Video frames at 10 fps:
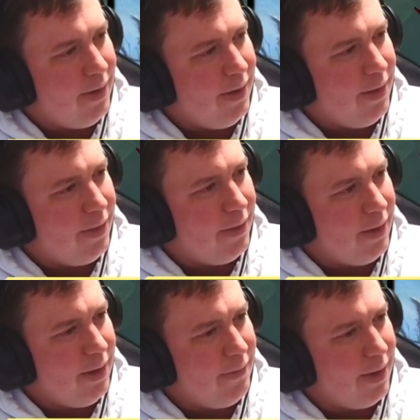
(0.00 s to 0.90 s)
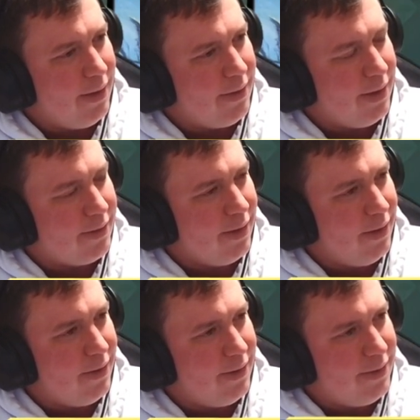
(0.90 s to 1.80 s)
the thing never gets
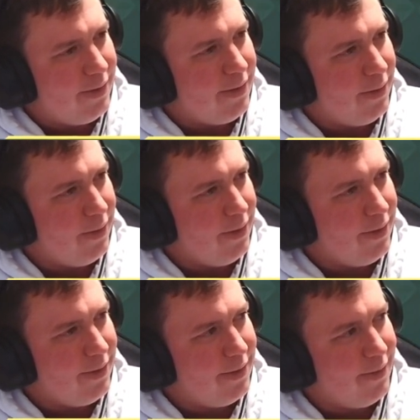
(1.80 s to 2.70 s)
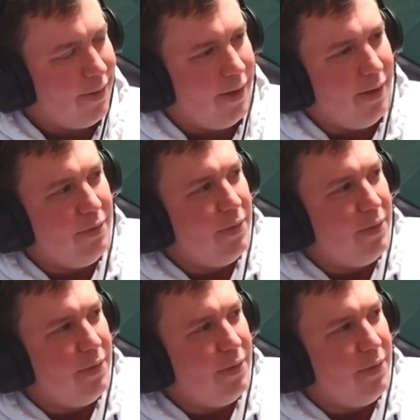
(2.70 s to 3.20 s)
exiled, so tokens survive.